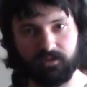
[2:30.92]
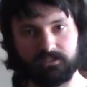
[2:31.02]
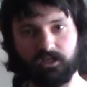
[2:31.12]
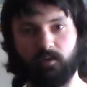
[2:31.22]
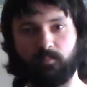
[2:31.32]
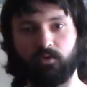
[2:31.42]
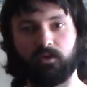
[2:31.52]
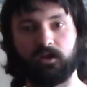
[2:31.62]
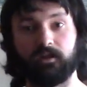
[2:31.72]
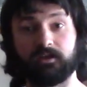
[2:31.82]
example,
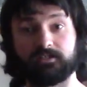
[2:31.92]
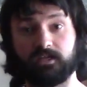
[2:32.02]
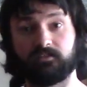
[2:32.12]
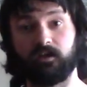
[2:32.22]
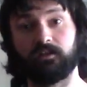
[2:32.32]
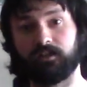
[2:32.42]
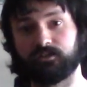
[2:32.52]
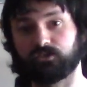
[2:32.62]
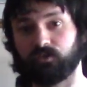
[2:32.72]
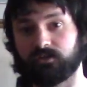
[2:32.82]
like I said, that I'll
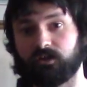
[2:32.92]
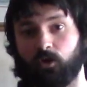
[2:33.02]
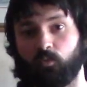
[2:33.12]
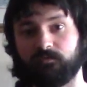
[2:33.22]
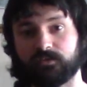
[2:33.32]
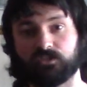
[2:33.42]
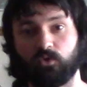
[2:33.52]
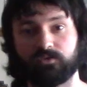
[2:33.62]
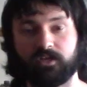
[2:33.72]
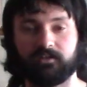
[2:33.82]
illustrate with a
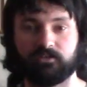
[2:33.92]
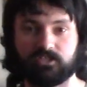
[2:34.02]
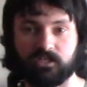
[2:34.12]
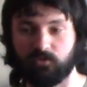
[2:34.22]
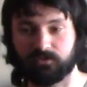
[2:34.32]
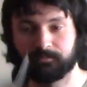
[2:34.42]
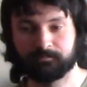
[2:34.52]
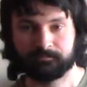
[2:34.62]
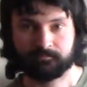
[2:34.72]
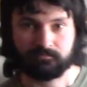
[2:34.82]
sword and a shield.
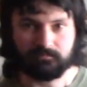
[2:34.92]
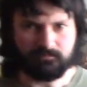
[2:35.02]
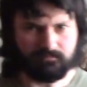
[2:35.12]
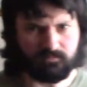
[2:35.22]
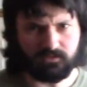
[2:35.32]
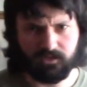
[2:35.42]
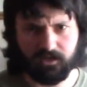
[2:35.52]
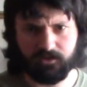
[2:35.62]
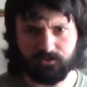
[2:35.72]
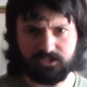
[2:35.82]
A
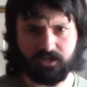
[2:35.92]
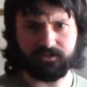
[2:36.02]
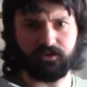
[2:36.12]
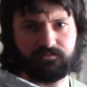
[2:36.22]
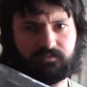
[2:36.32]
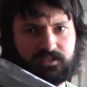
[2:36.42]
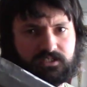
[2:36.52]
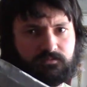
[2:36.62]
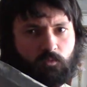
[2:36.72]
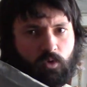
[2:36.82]
little side note,
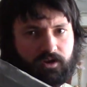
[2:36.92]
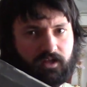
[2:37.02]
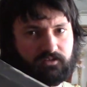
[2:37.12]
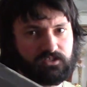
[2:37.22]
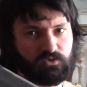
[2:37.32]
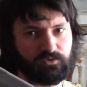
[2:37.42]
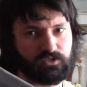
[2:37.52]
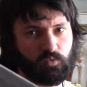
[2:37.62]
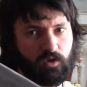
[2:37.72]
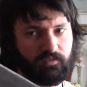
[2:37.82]
this one-handed sword
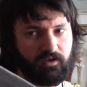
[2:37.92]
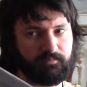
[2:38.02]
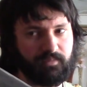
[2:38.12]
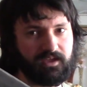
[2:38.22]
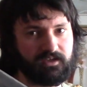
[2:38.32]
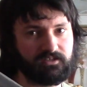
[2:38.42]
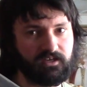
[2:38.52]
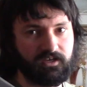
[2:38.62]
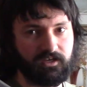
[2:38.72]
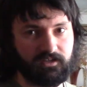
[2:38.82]
is one that I made.
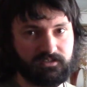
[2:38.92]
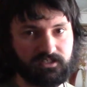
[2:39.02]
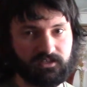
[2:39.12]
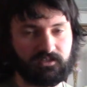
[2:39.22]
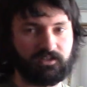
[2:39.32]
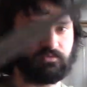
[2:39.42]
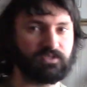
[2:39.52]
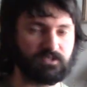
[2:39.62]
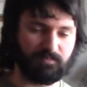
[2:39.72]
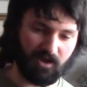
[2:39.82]
It's a little
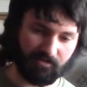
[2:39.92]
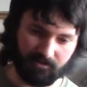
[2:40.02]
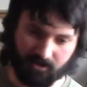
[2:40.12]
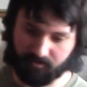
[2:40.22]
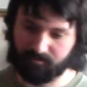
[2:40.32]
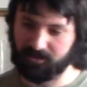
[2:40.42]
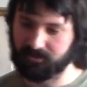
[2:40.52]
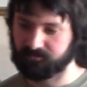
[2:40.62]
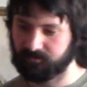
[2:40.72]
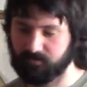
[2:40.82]
Sparta-like
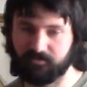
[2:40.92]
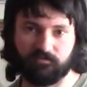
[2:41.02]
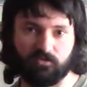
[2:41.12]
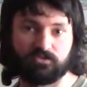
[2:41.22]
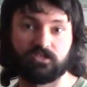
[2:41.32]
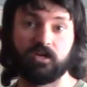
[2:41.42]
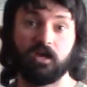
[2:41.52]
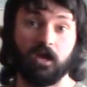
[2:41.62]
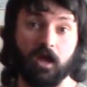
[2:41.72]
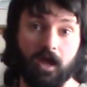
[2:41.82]
blade in my forge.
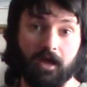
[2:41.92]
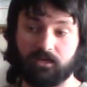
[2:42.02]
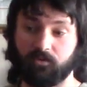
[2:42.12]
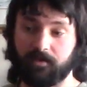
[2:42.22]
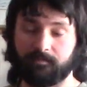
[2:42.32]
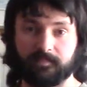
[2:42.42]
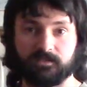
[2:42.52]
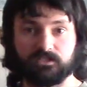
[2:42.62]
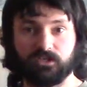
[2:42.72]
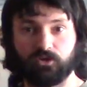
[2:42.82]
Anyway,
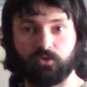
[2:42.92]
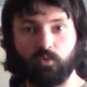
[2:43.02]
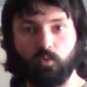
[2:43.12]
so